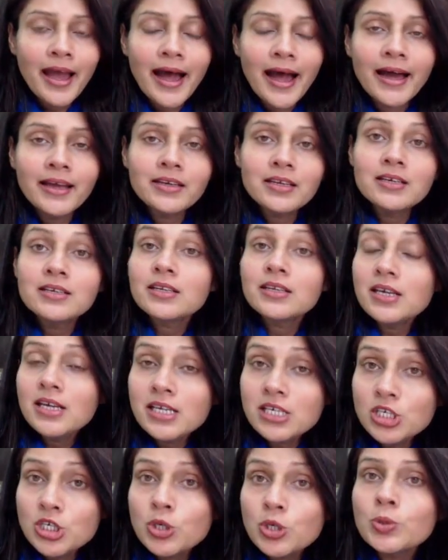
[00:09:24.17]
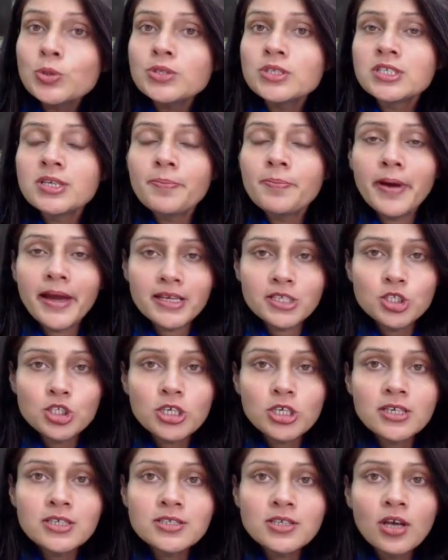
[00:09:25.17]
and it issues
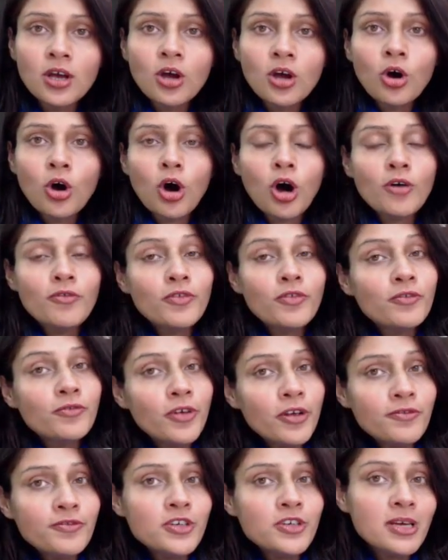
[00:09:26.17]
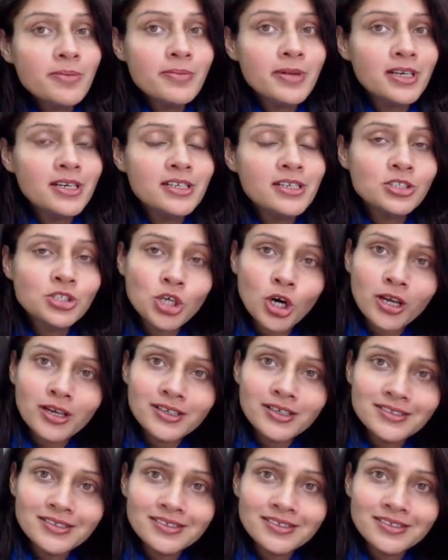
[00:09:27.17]
debentures of $50 million.